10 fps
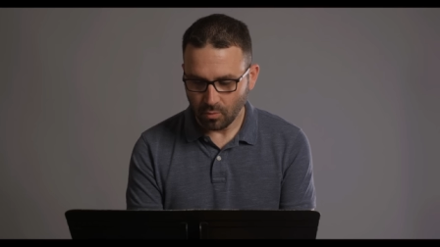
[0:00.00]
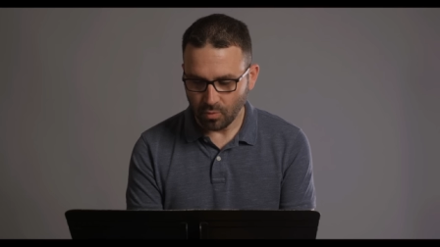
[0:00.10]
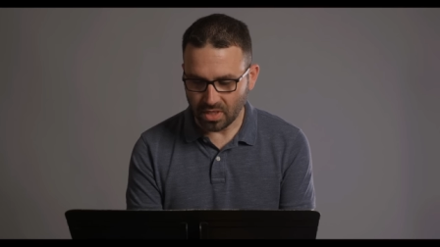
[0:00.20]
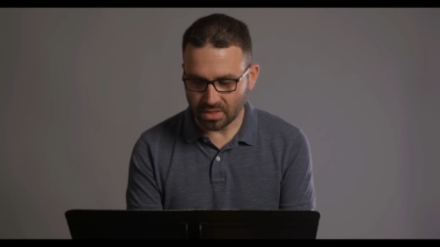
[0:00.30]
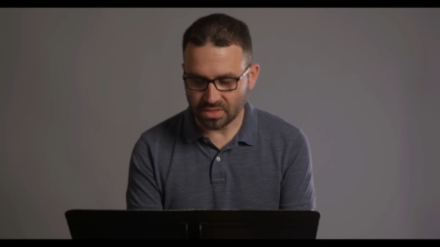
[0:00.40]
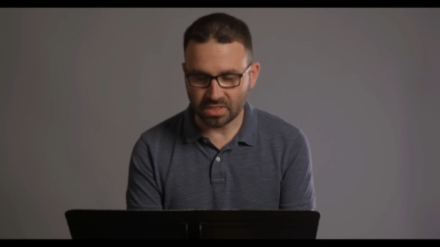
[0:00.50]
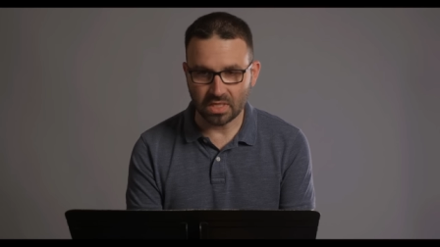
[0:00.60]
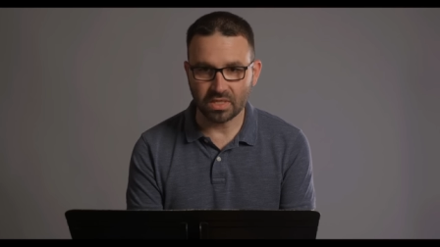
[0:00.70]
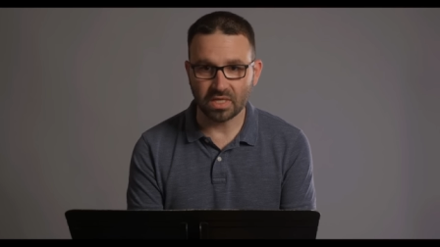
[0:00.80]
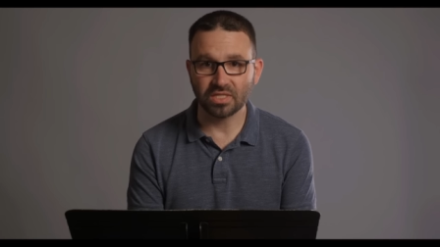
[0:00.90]
we can
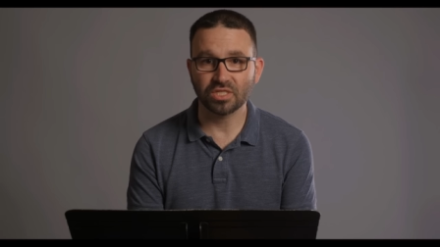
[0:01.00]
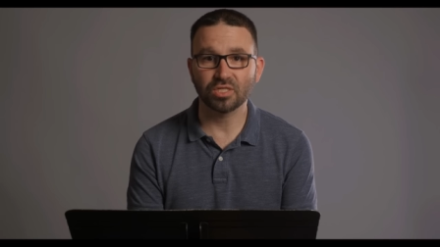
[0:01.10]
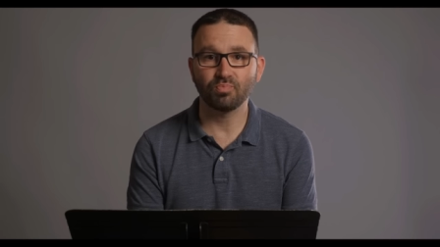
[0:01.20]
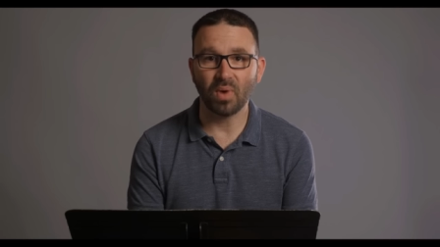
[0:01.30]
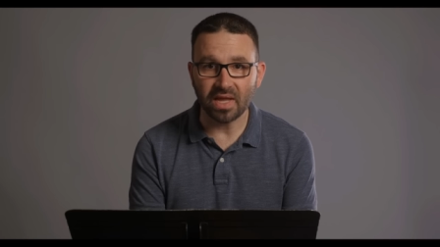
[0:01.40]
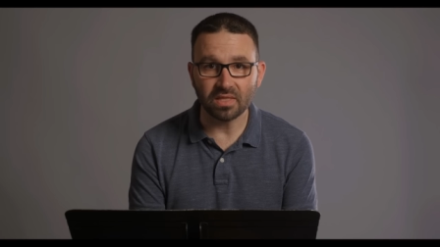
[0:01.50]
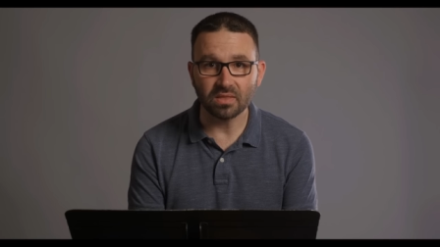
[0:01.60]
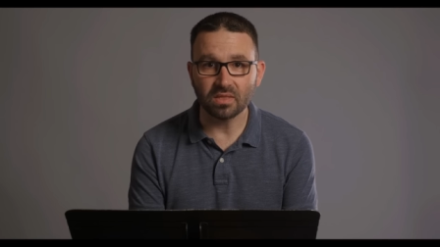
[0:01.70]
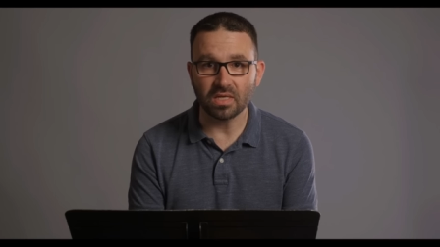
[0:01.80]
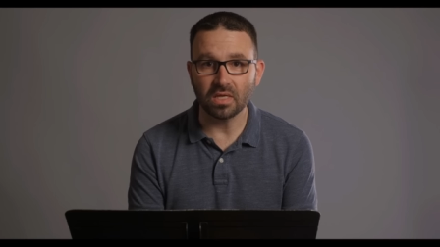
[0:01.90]
see that
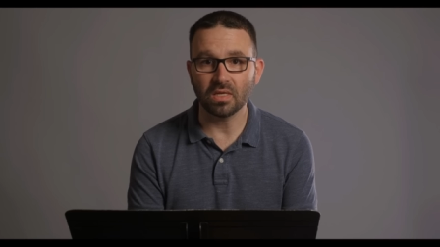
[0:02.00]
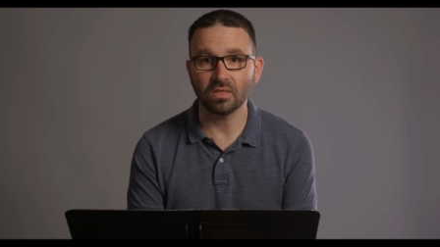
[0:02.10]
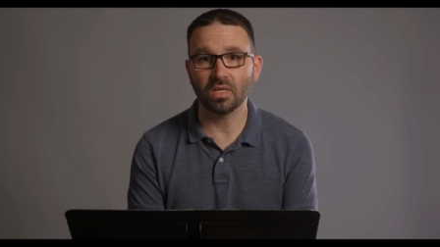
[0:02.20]
despite the,